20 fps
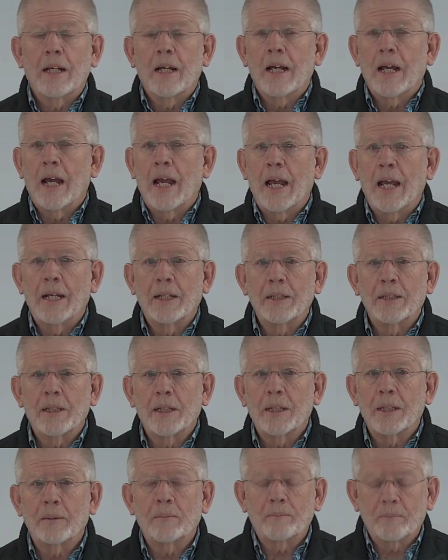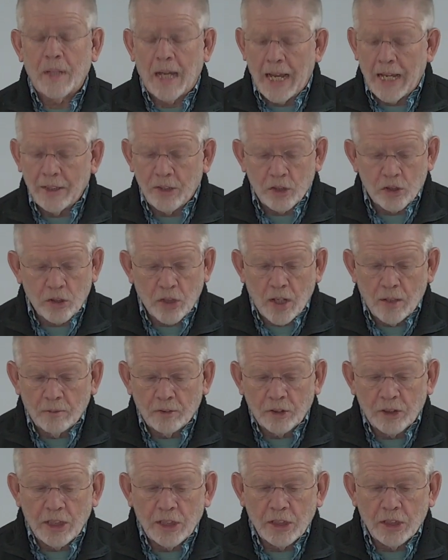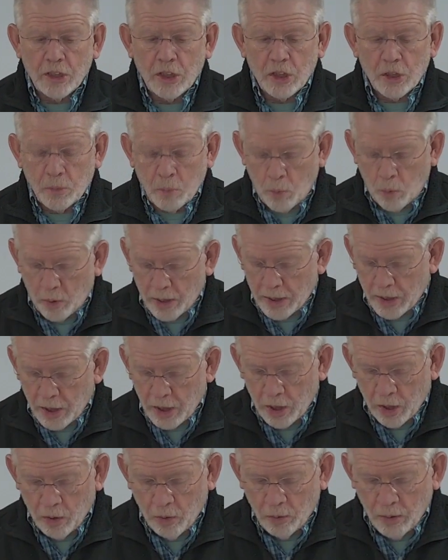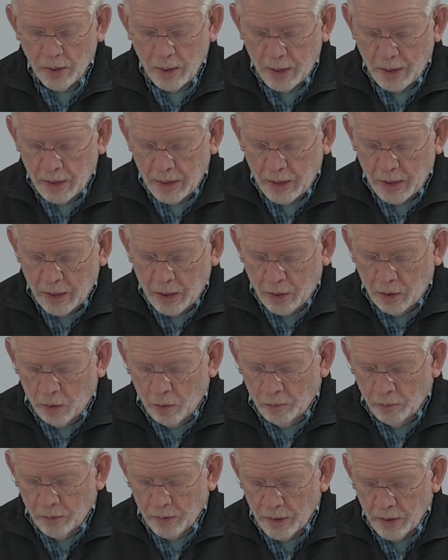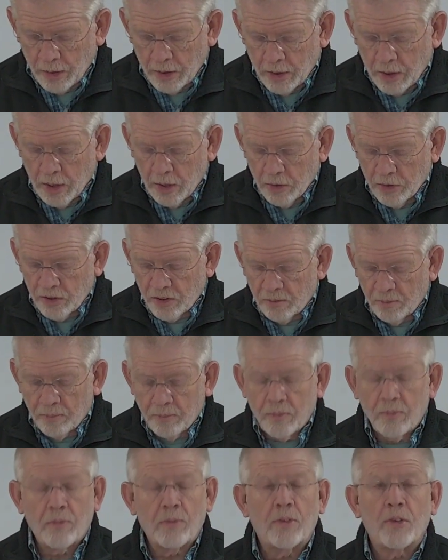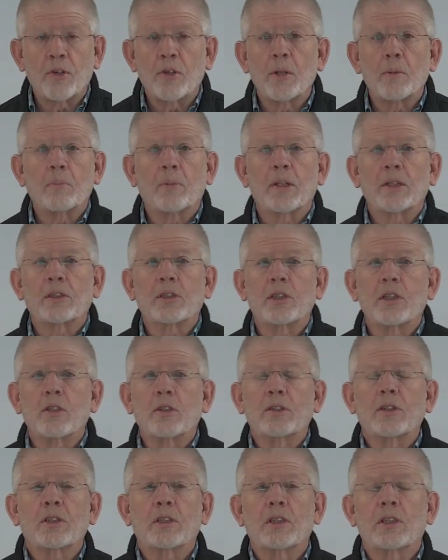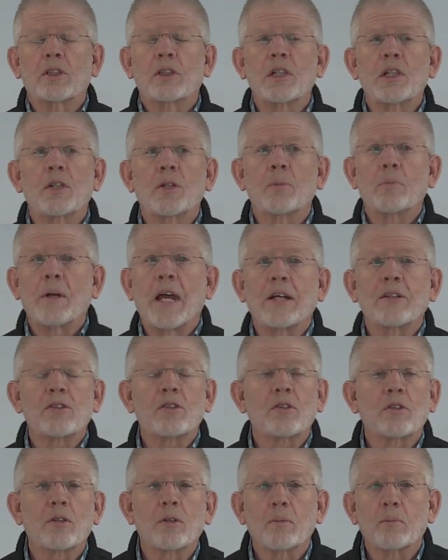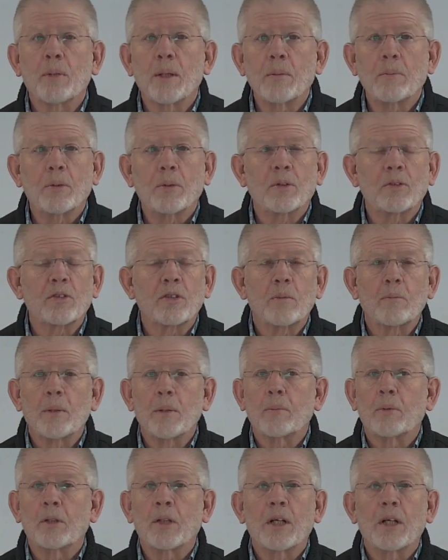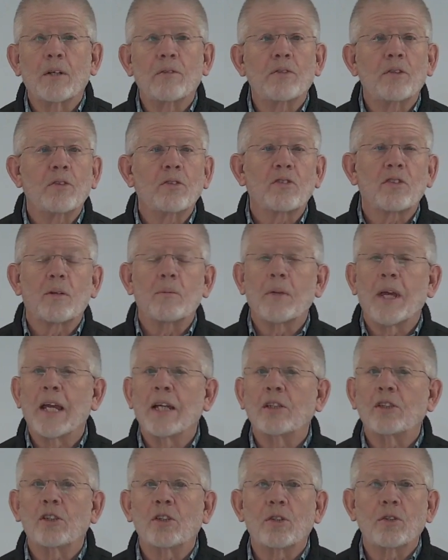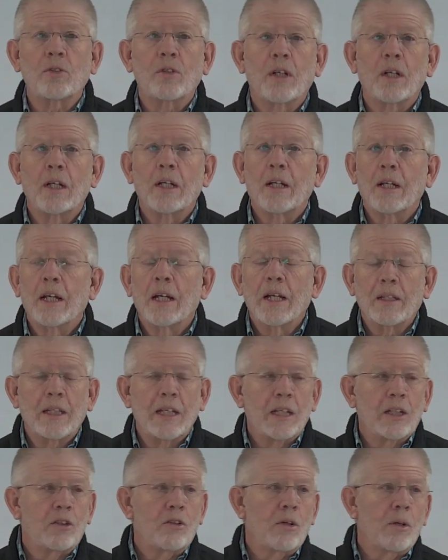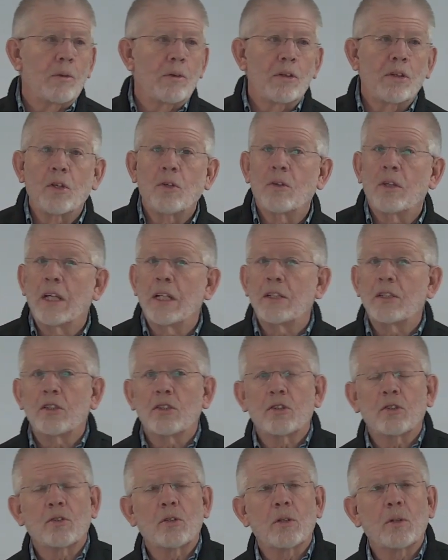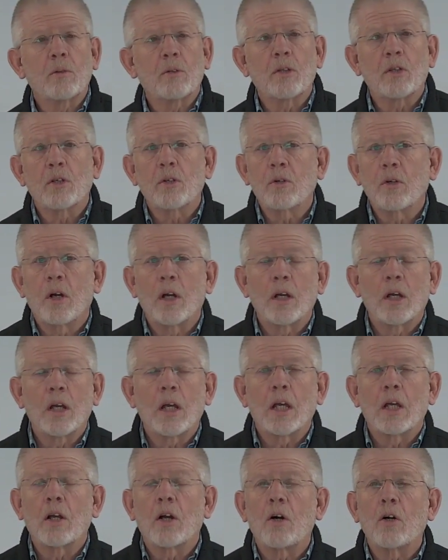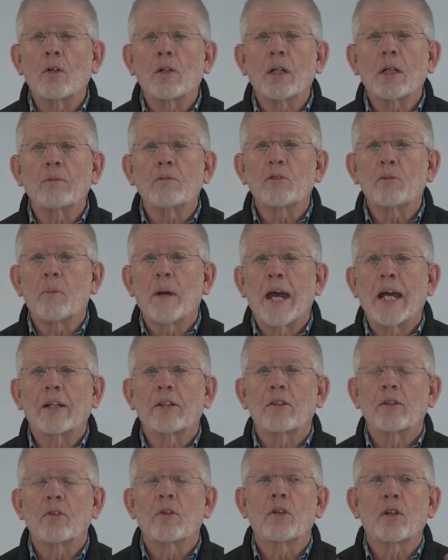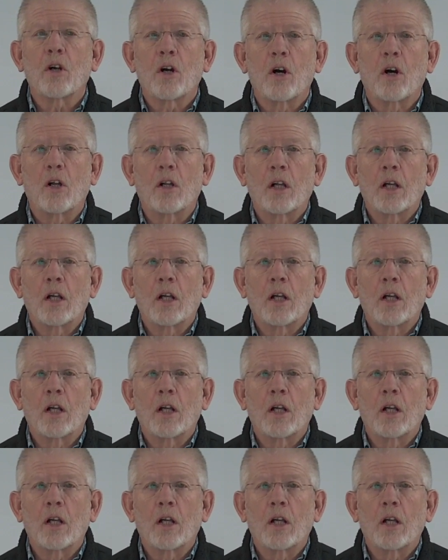And uh, I had this conversation this morning, you know, over the years of 30 plus years as a senior pastor, people, some people love you, some hate you they agree with you, they disagree with you. It all comes back to the call.